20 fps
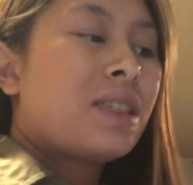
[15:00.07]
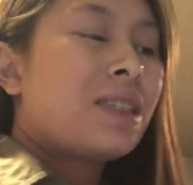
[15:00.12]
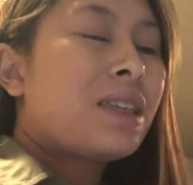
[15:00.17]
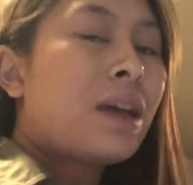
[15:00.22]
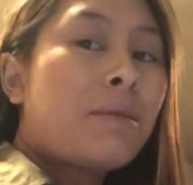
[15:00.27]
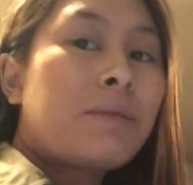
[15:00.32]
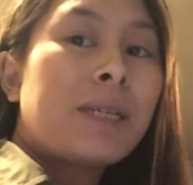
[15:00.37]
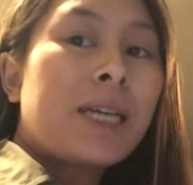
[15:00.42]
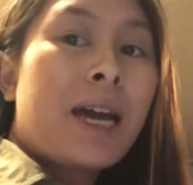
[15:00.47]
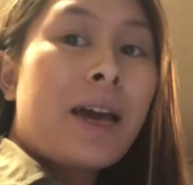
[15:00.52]

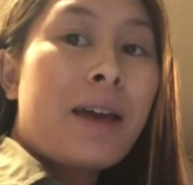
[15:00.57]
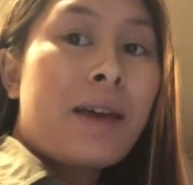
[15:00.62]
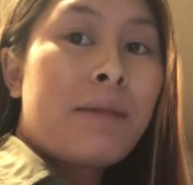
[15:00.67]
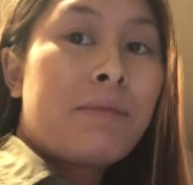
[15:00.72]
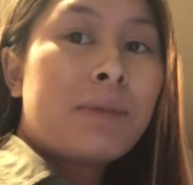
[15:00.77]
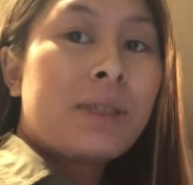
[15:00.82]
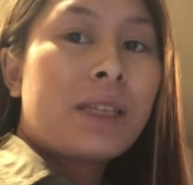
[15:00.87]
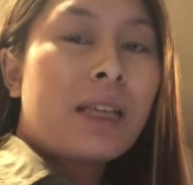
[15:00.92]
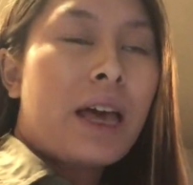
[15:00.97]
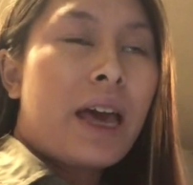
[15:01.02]

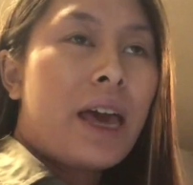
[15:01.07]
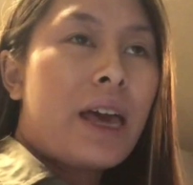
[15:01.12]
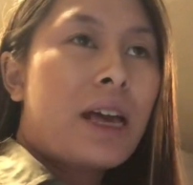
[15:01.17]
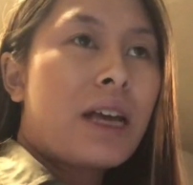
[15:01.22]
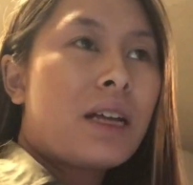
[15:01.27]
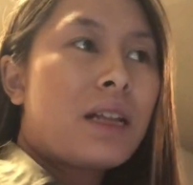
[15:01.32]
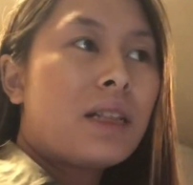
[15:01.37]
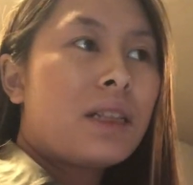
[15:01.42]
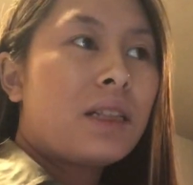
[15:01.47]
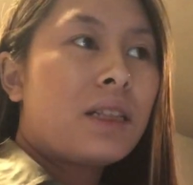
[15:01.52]
sometimes like
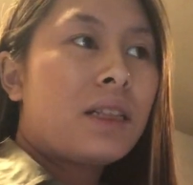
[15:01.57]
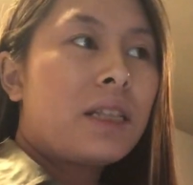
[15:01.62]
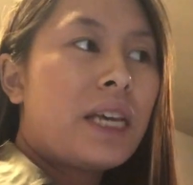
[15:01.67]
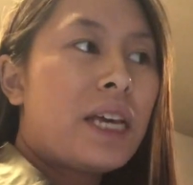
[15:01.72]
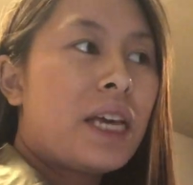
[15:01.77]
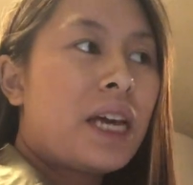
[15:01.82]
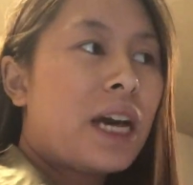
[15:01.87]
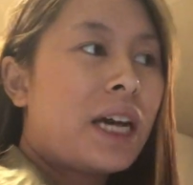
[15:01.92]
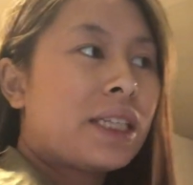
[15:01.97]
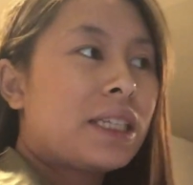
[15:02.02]

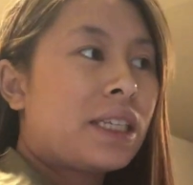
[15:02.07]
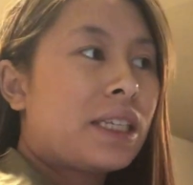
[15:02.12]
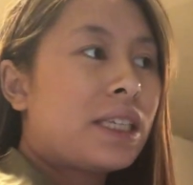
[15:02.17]
lean cuts